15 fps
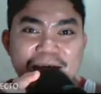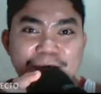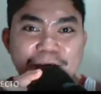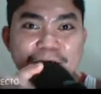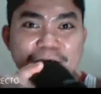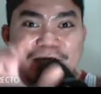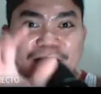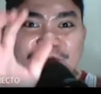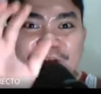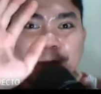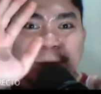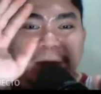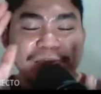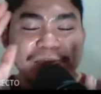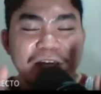because of the
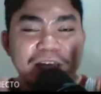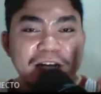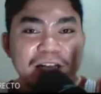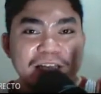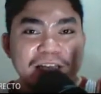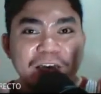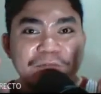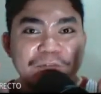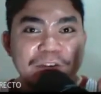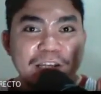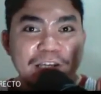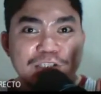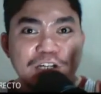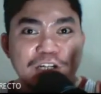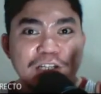parenthetical
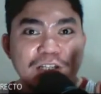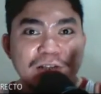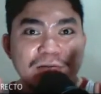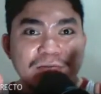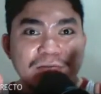definition,